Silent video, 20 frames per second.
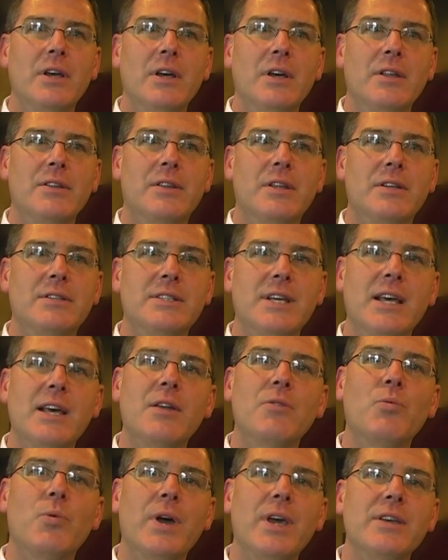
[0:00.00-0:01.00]
the
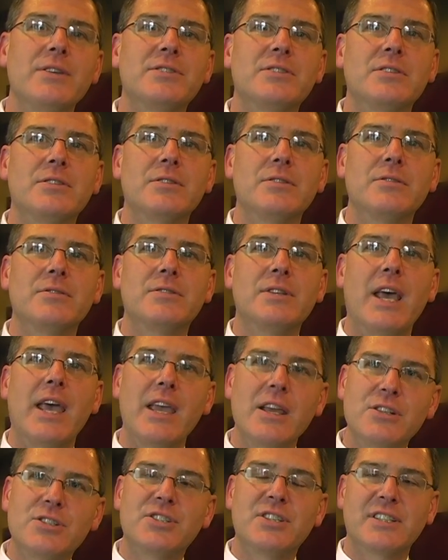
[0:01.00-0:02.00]
10 ways to, to
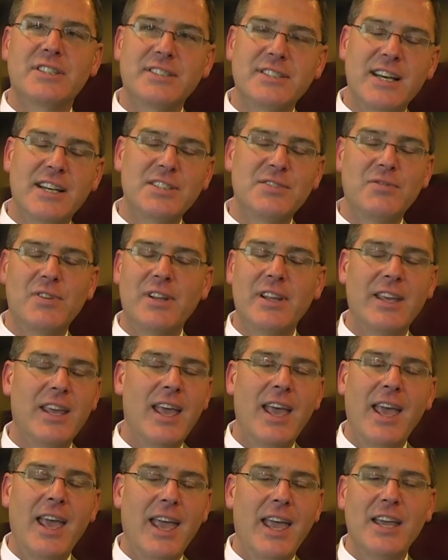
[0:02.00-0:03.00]
age successfully,
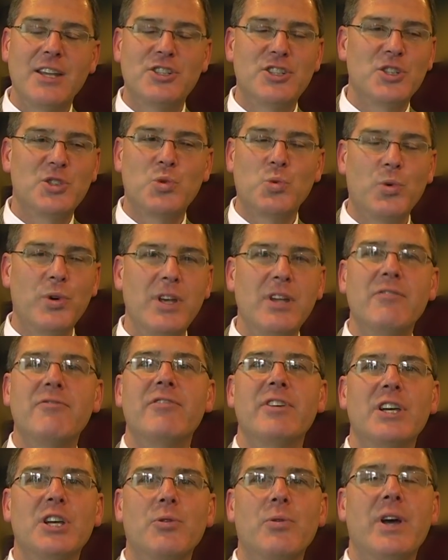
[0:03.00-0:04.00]
it just
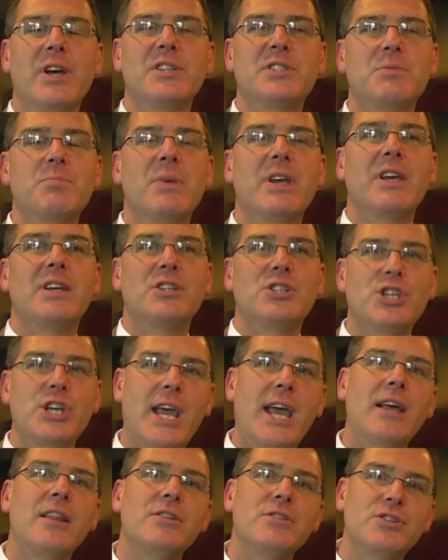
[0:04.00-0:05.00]
reinvigorates me and
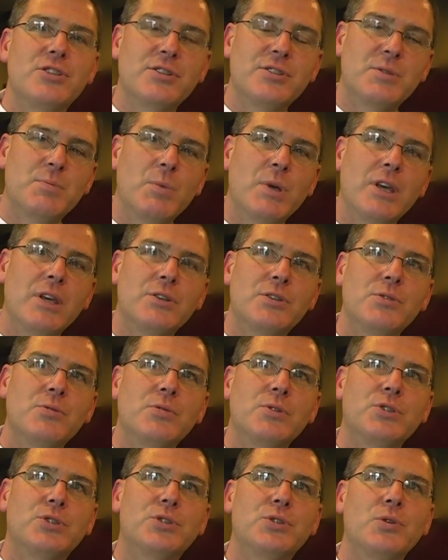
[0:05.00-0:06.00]
challenges me
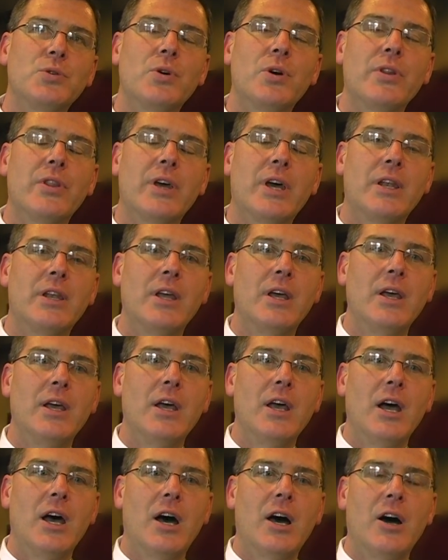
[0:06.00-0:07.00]
to ensure that
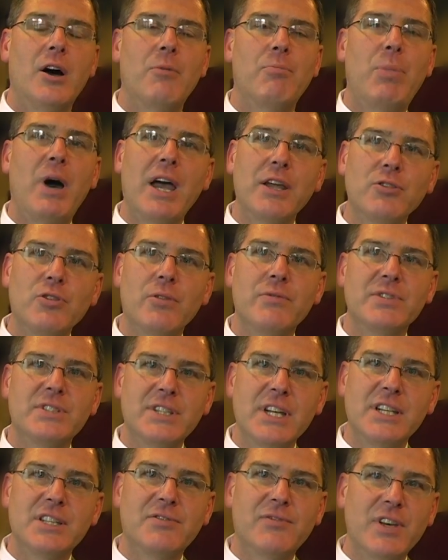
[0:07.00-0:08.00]
uh, Pinegrove
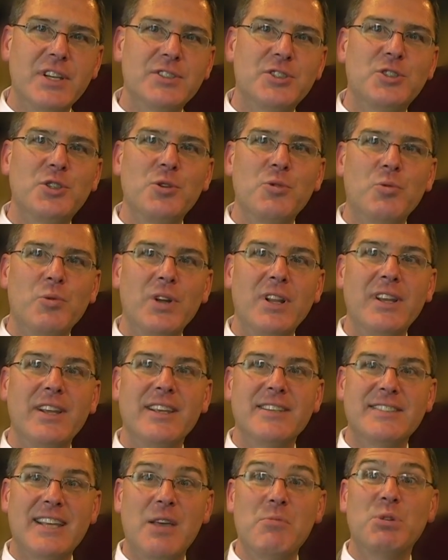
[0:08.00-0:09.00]
Estates Phase 2
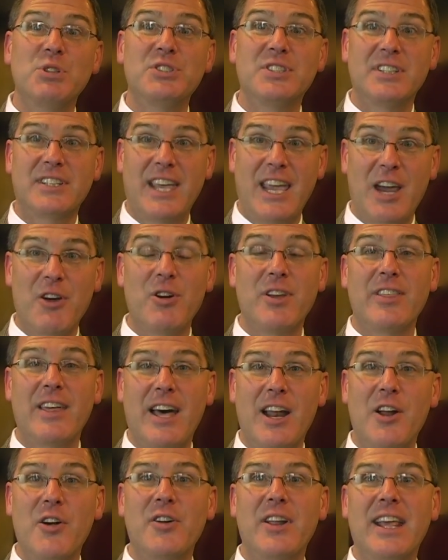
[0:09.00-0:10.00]
really is able to carry
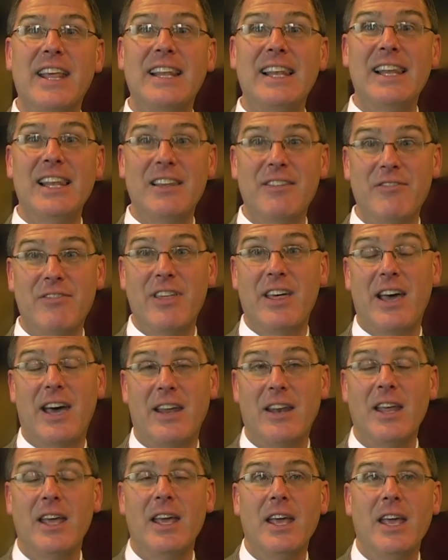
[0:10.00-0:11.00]
that out and live
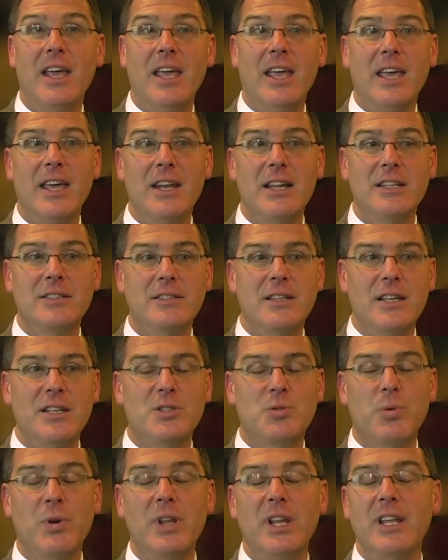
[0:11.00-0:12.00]
that. And it,
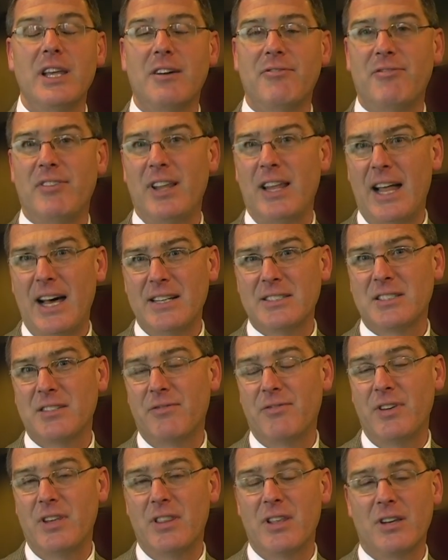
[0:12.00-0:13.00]
it's really a
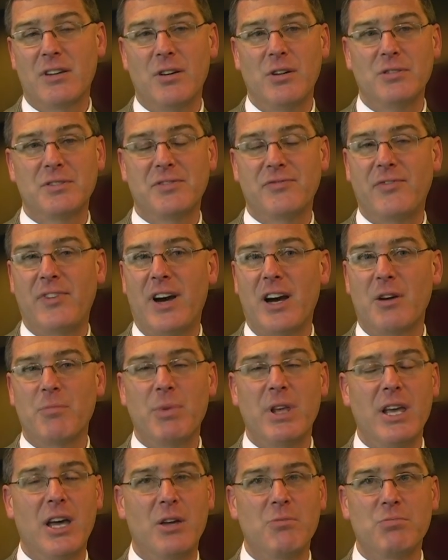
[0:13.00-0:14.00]
philosophy that goes far
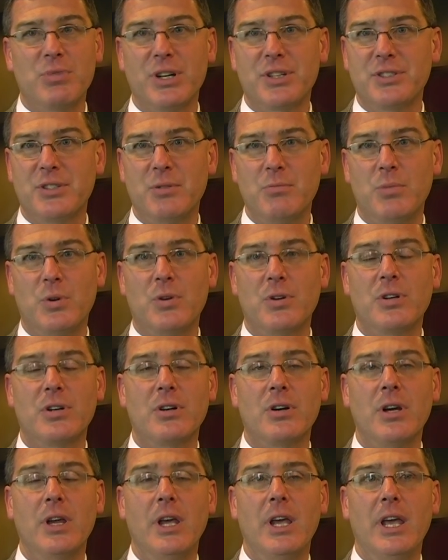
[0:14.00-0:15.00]
beyond bricks and
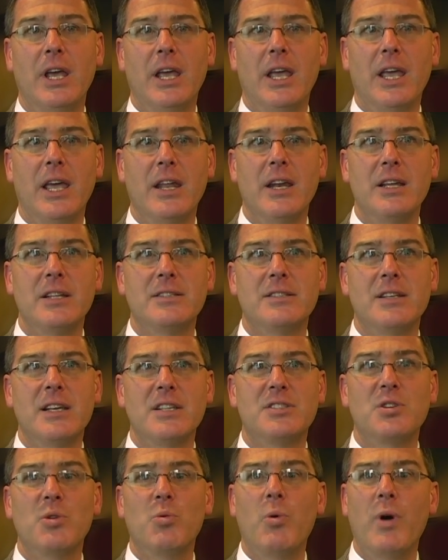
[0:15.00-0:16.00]
mortar, and it's,
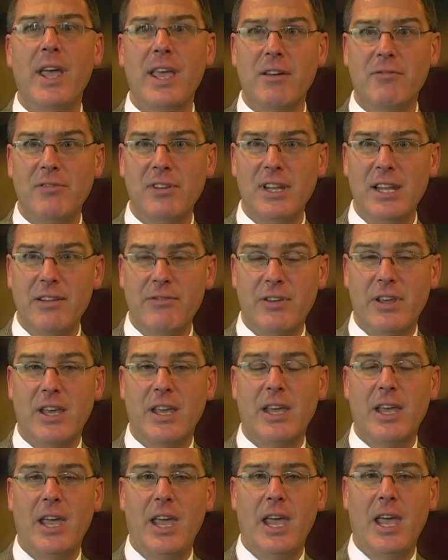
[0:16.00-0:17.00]
it's a way of
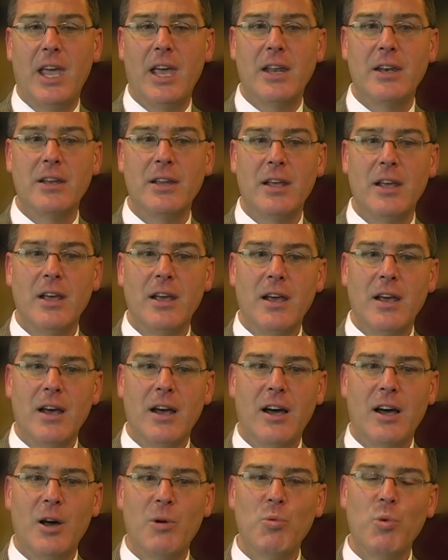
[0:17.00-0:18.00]
living. and
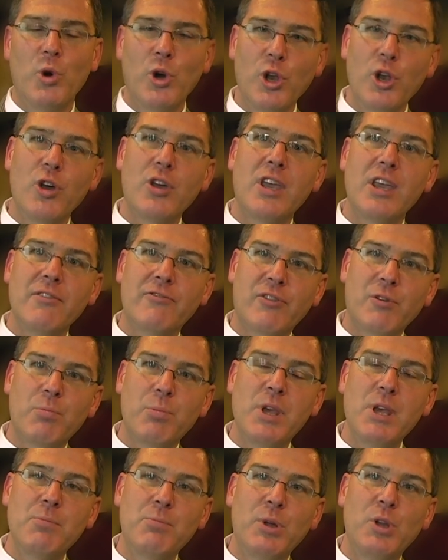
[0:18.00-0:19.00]
uh, we're looking for
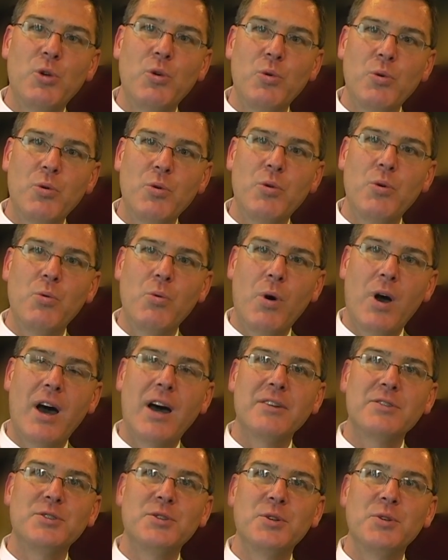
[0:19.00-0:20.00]
people who, who
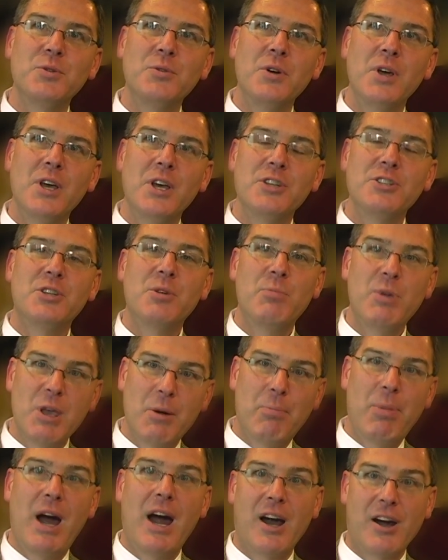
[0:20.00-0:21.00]
want to, to be a
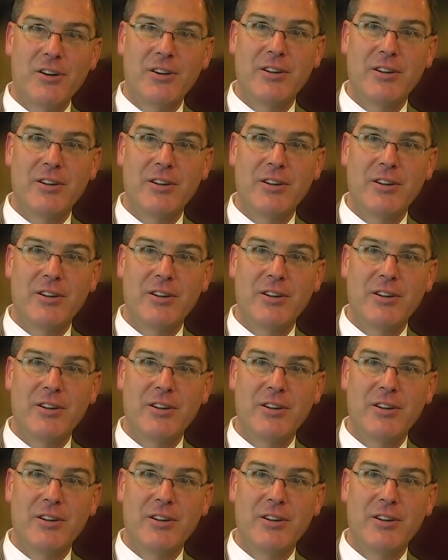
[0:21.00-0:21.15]
part